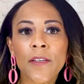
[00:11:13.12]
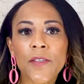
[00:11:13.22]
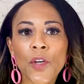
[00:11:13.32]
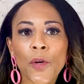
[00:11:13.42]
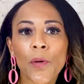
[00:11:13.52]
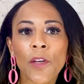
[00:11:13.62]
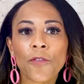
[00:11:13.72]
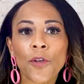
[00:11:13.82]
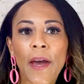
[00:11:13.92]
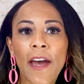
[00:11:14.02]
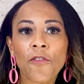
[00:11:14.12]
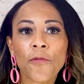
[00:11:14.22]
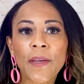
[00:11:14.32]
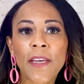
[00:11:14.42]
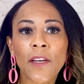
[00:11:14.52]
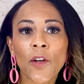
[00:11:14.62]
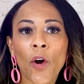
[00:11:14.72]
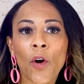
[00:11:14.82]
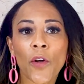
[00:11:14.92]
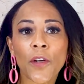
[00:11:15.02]
So if you have been
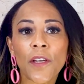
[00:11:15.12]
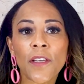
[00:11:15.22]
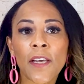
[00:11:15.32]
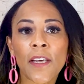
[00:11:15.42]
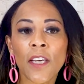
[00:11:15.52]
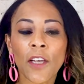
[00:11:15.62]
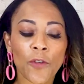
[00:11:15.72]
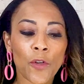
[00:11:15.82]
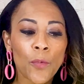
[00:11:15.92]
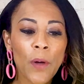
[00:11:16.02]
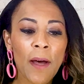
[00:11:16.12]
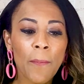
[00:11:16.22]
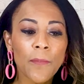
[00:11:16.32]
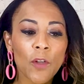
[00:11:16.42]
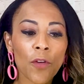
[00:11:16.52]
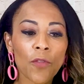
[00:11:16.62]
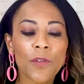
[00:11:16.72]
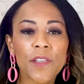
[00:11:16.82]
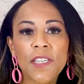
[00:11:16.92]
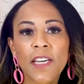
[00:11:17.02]
on, if you go
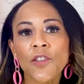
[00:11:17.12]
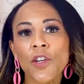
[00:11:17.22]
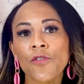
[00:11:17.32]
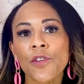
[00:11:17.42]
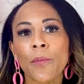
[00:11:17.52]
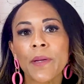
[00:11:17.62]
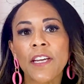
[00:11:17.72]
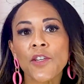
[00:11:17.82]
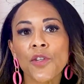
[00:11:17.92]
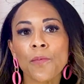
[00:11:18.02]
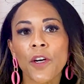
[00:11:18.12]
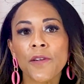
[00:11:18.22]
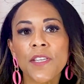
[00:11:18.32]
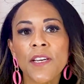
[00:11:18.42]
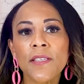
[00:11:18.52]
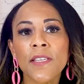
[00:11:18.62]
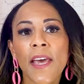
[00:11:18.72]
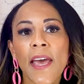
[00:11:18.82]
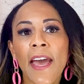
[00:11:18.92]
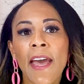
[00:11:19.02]
through the state and territory nomination process
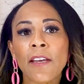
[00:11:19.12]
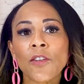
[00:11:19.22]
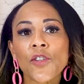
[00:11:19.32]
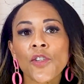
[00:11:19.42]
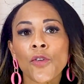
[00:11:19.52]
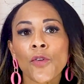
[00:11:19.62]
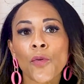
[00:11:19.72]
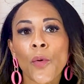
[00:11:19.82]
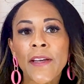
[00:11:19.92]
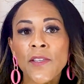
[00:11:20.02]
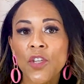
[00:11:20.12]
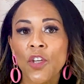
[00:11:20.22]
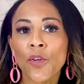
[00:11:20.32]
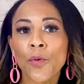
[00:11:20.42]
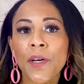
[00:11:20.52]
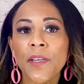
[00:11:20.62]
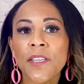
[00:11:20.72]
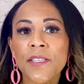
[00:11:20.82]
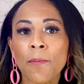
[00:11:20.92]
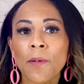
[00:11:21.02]
and you secure
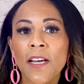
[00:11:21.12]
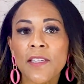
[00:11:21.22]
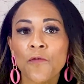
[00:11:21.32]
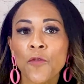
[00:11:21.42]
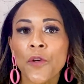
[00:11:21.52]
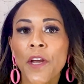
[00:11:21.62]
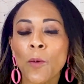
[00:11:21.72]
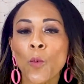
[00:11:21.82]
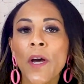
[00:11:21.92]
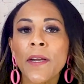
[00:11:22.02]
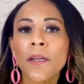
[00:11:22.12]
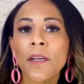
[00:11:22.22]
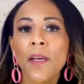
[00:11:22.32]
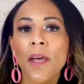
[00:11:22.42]
the subclass 491,